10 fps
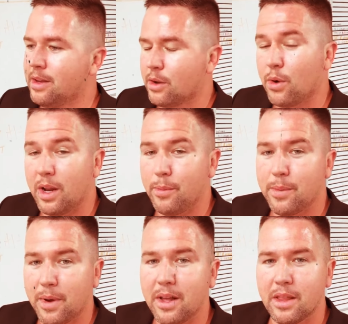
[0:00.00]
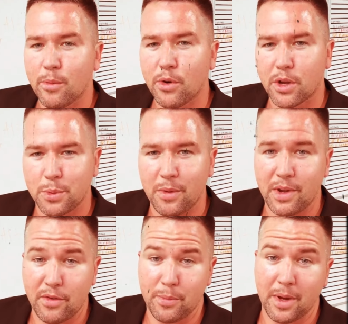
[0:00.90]
quite a bit of money on the mortgage payment
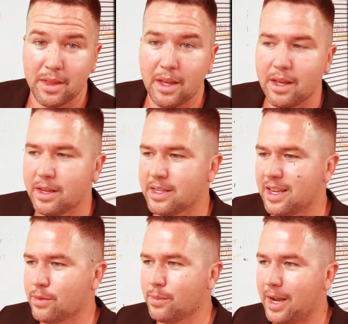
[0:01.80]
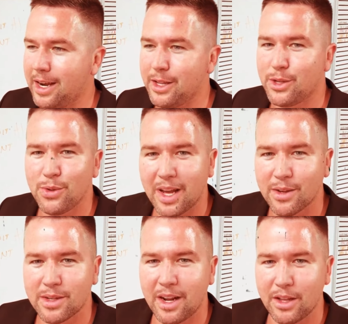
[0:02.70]
every month. It saves them
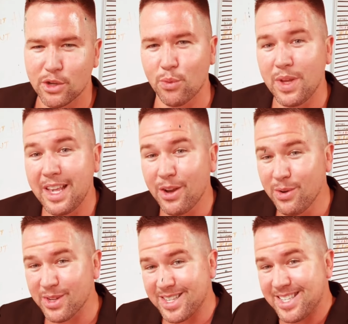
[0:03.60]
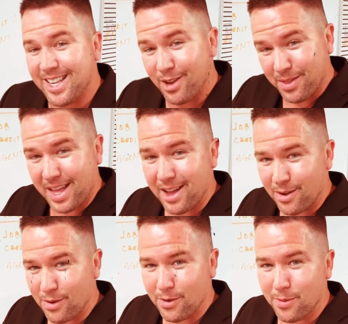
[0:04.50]
$92,000. So when they go to sell that
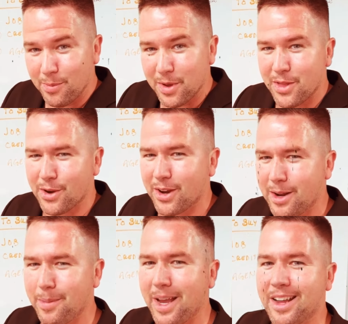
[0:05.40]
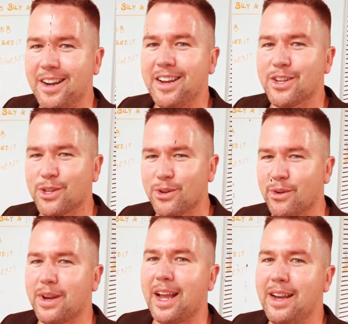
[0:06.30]
home, they're gonna make an additional
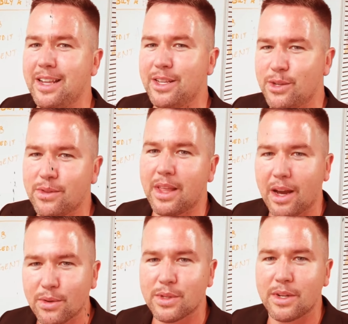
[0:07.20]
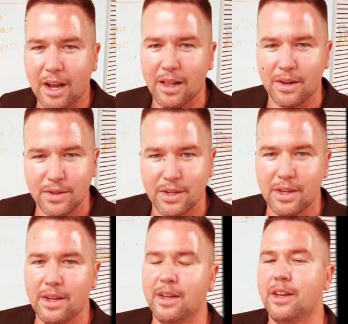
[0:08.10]
$92,000
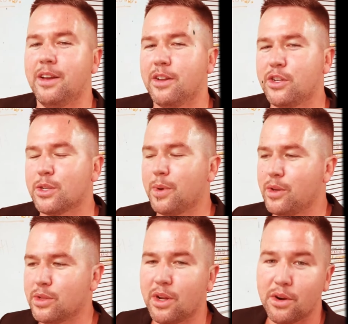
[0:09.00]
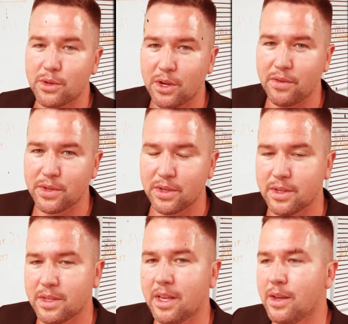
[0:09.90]
just by using our
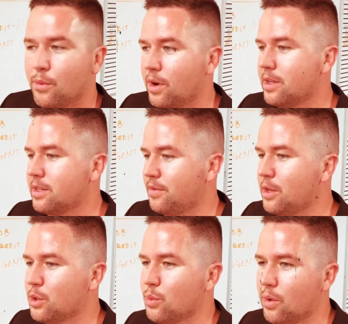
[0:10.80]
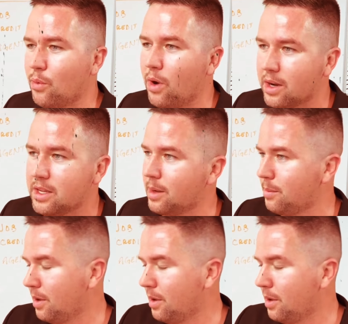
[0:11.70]
services. Whereas if they just would have walked up,